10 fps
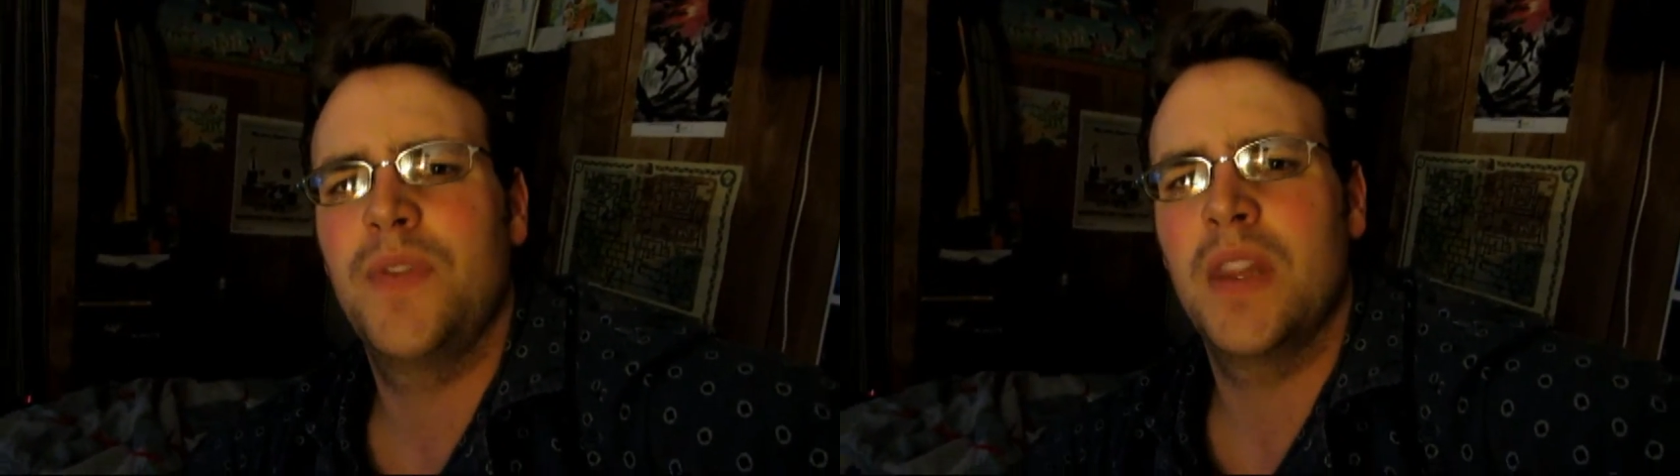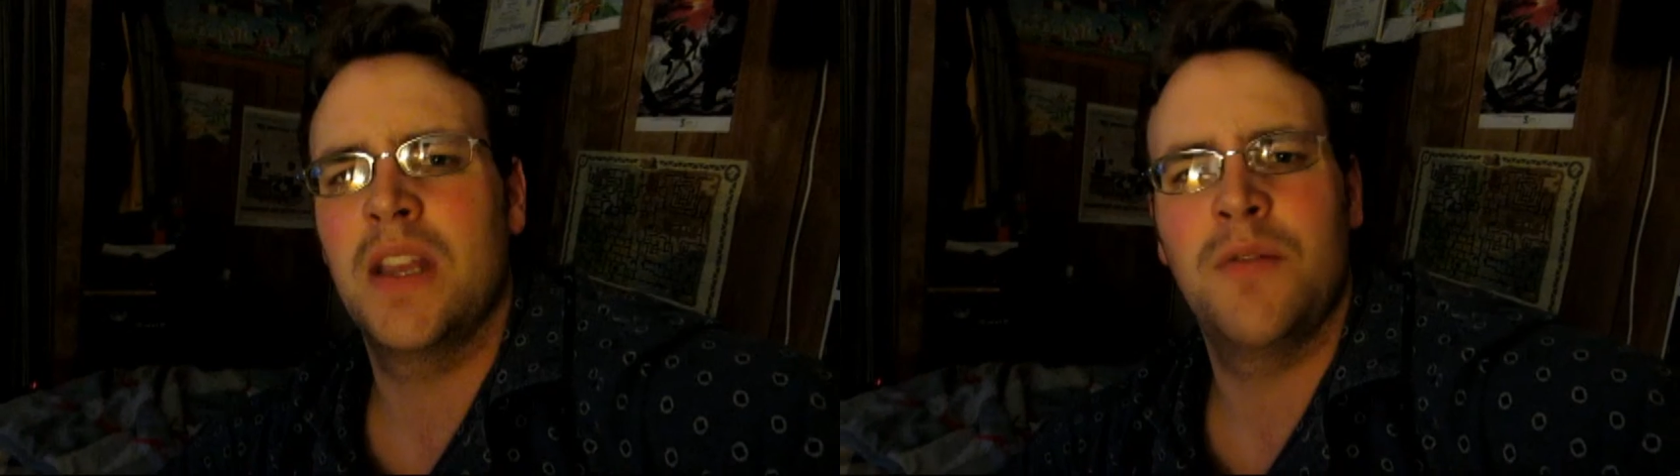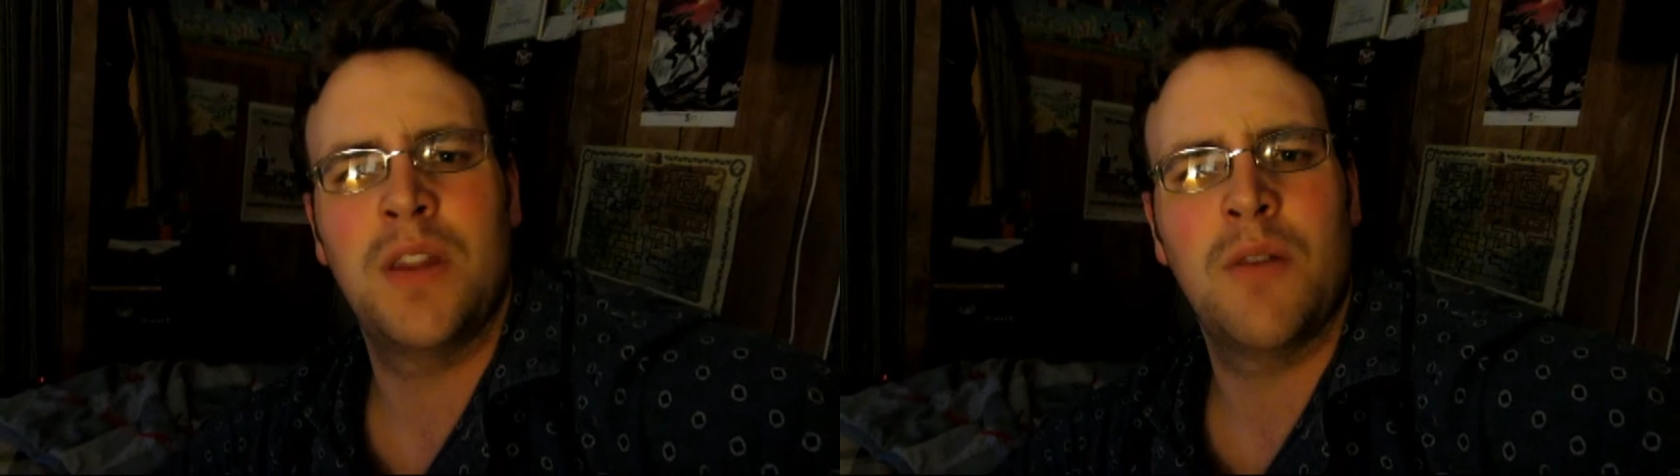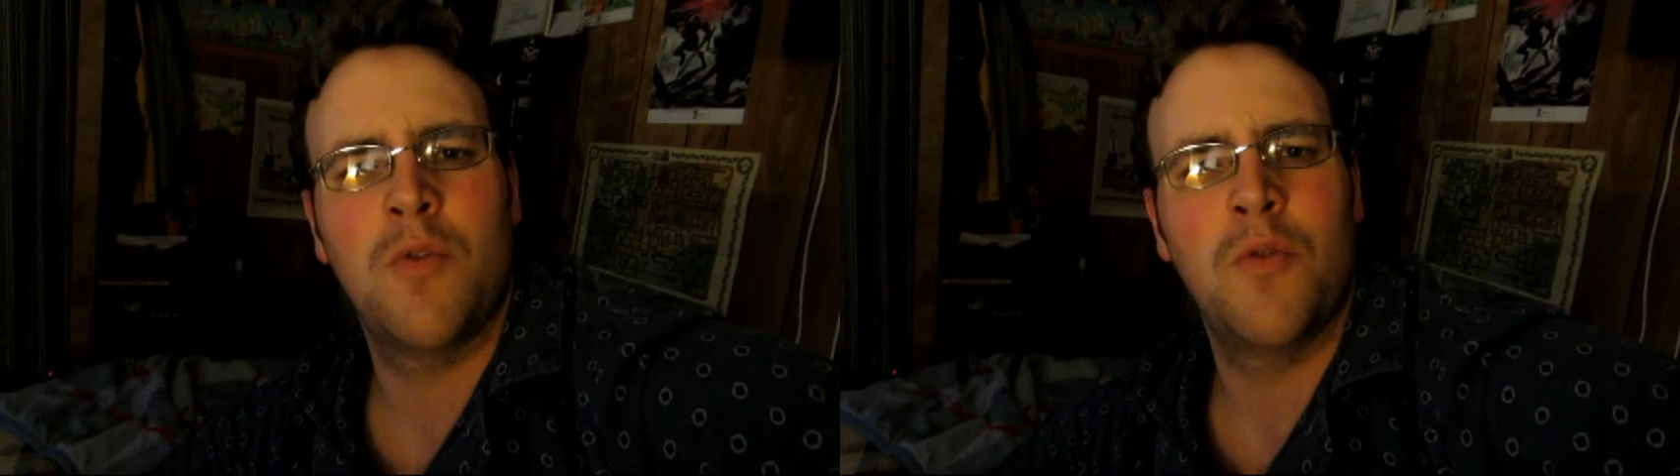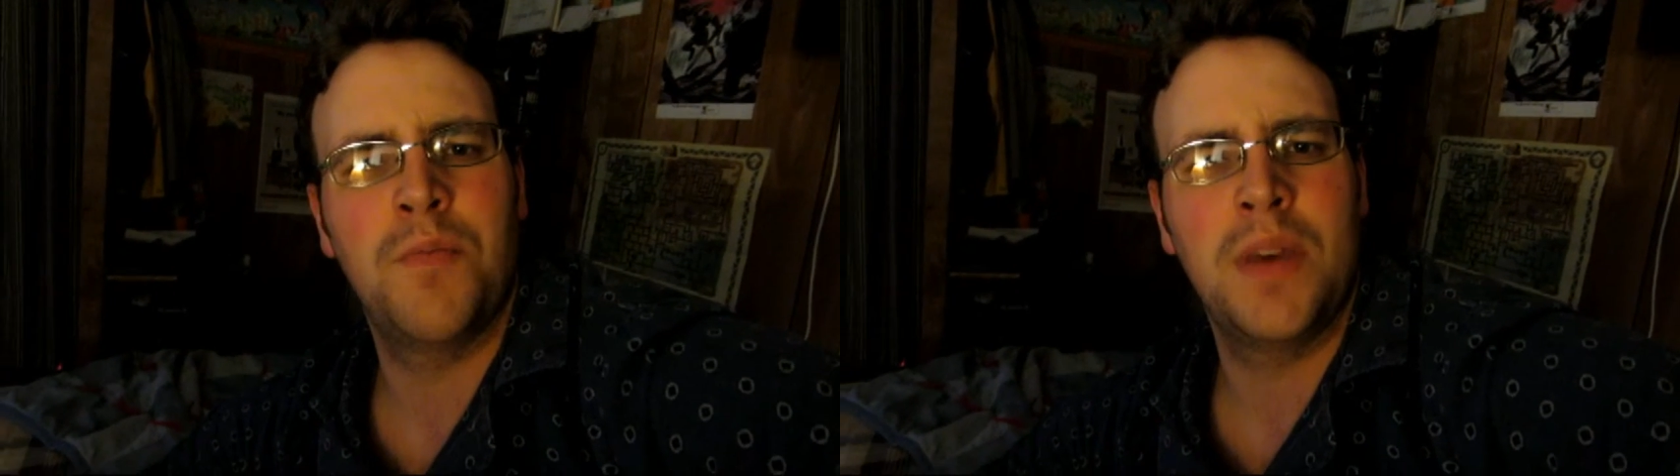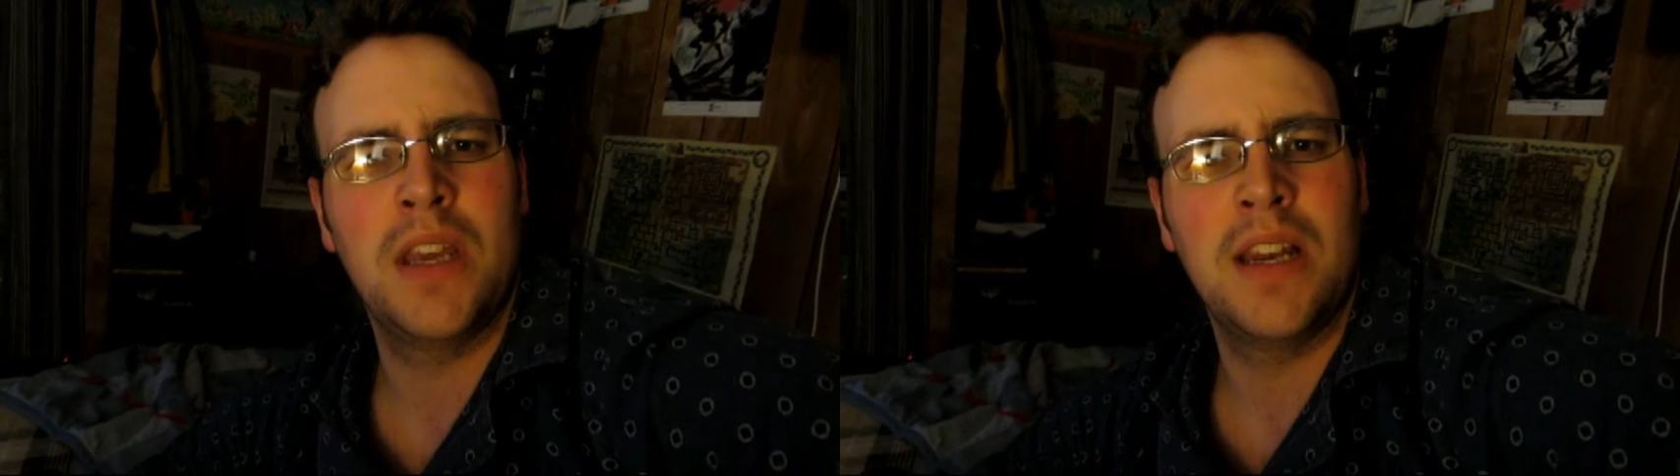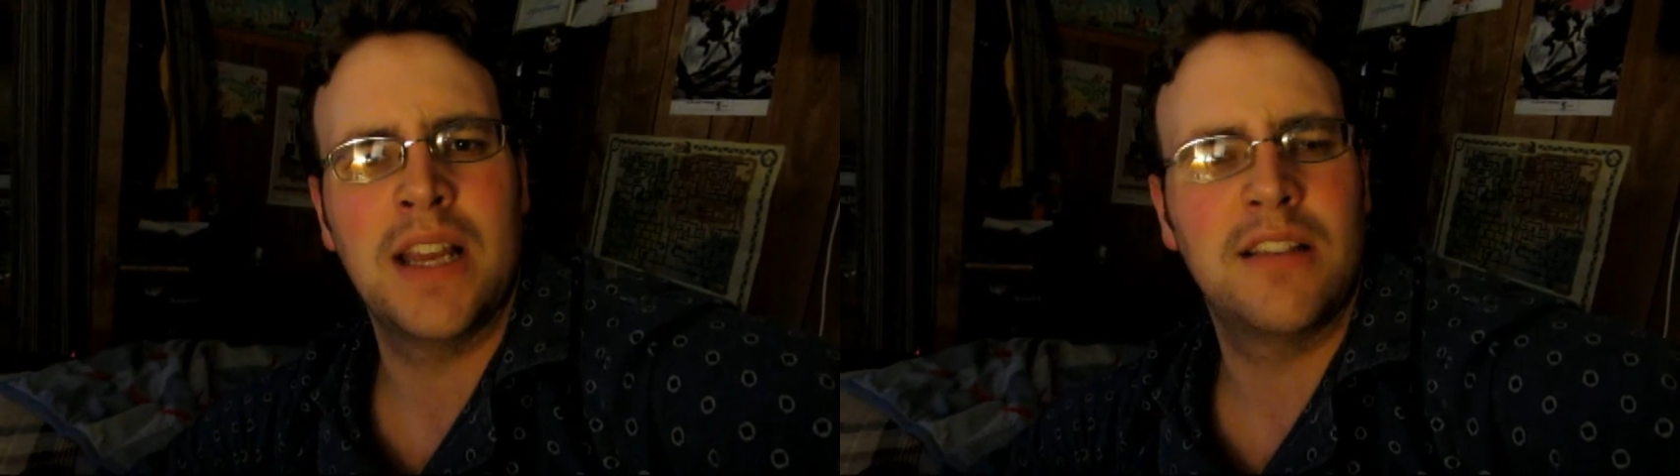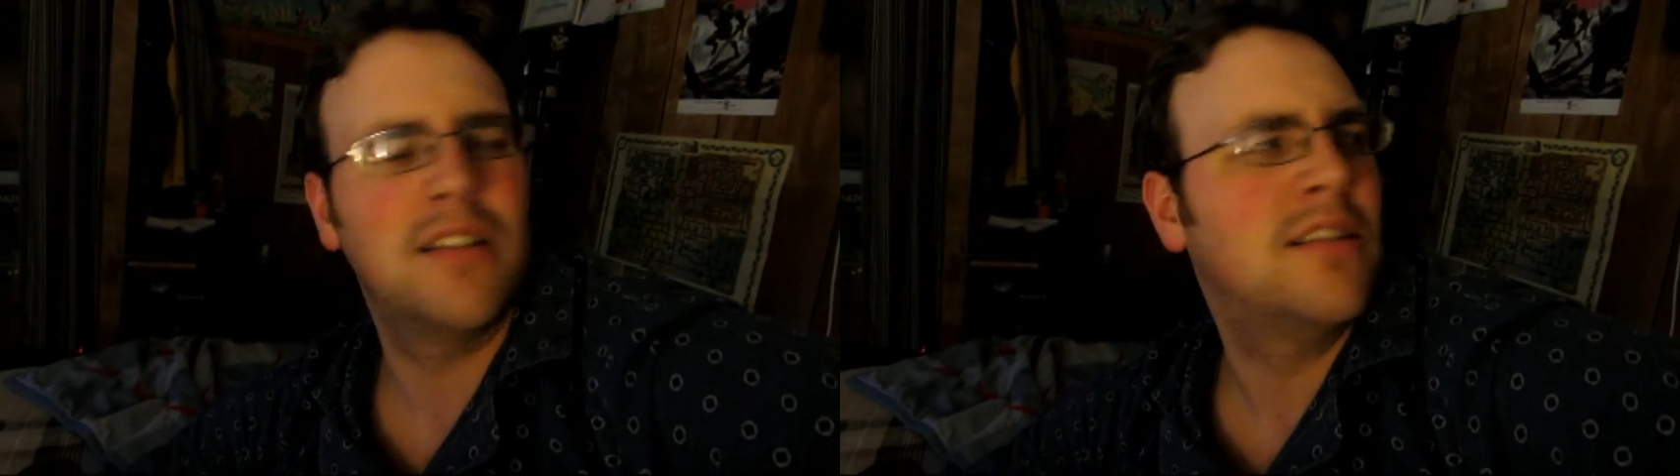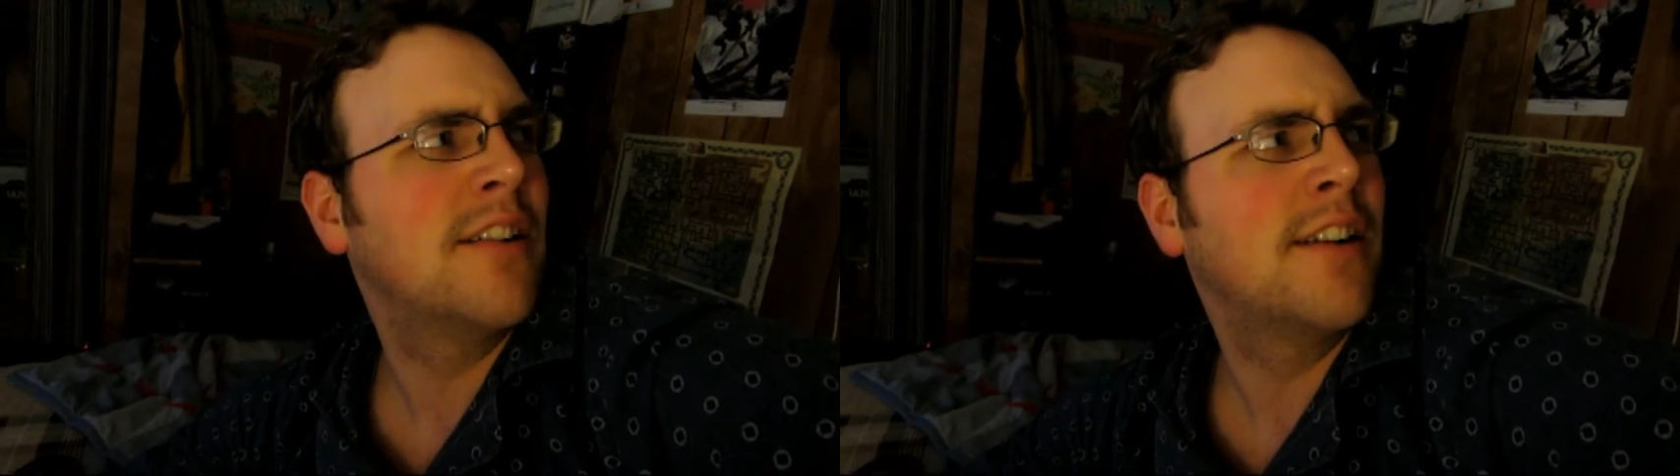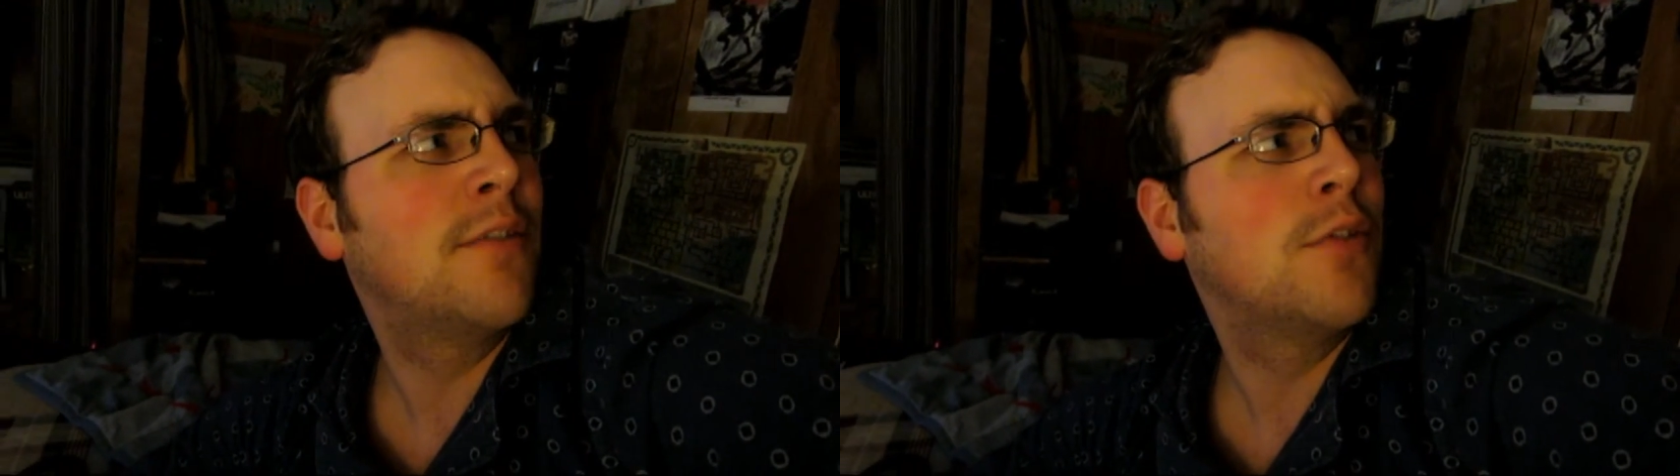that, that won't be necessary